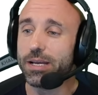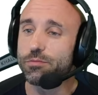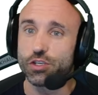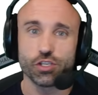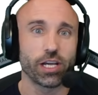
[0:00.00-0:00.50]

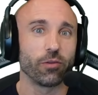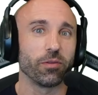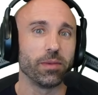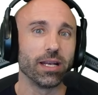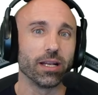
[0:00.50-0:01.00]
Just share it
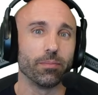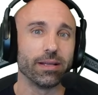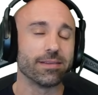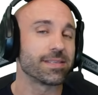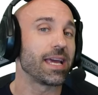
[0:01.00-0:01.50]
with me a little
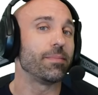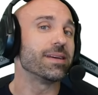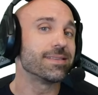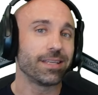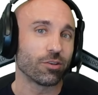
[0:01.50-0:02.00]
bit. This game
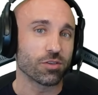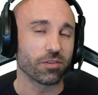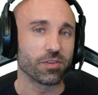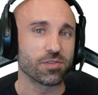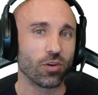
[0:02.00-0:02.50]
isn't Heroes
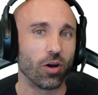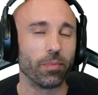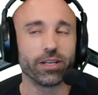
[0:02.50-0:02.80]
of the Storm,